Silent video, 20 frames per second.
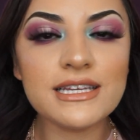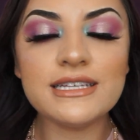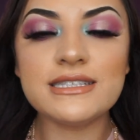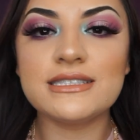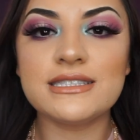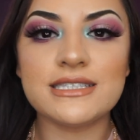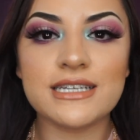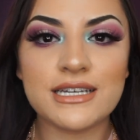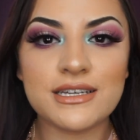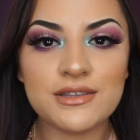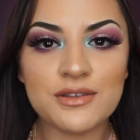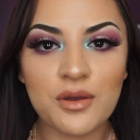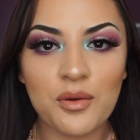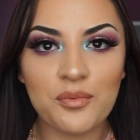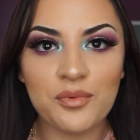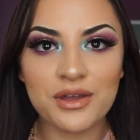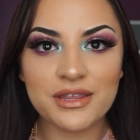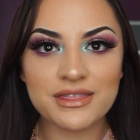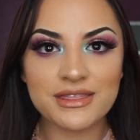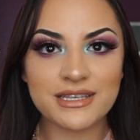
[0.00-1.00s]
done
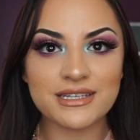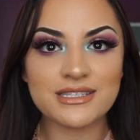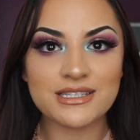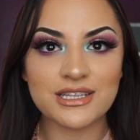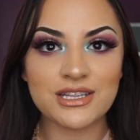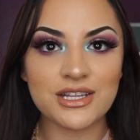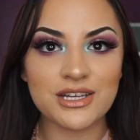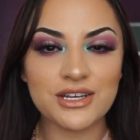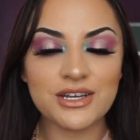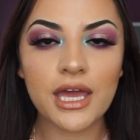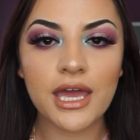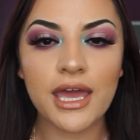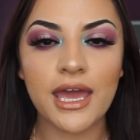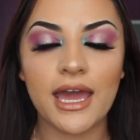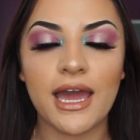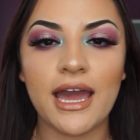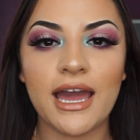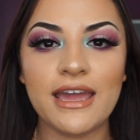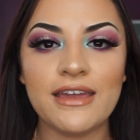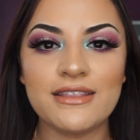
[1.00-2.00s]
with this look.
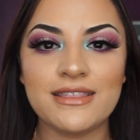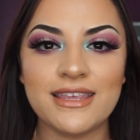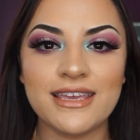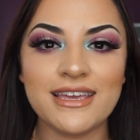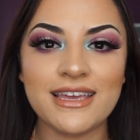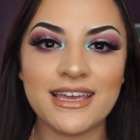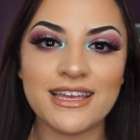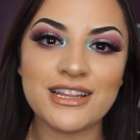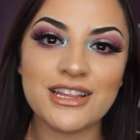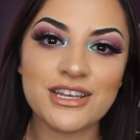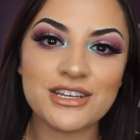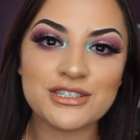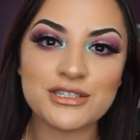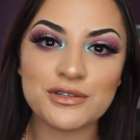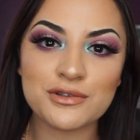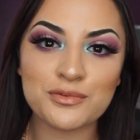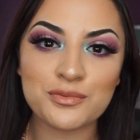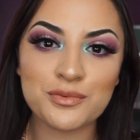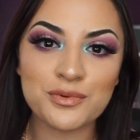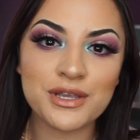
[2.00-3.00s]
I think it looks
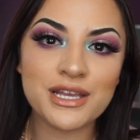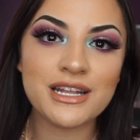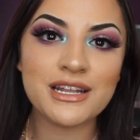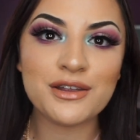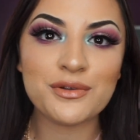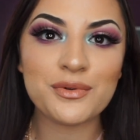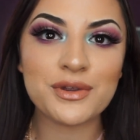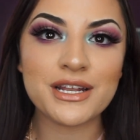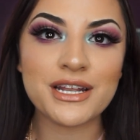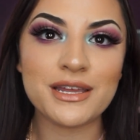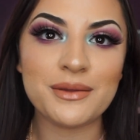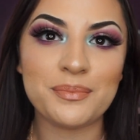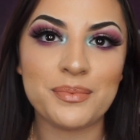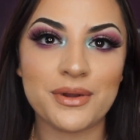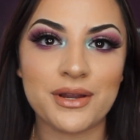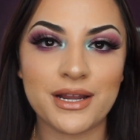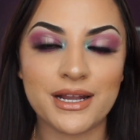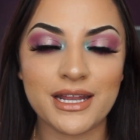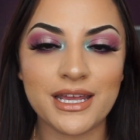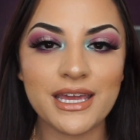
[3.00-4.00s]
really, really
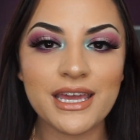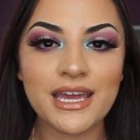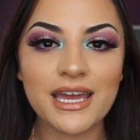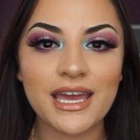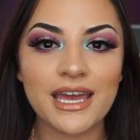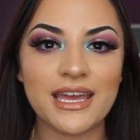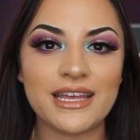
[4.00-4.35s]
pretty.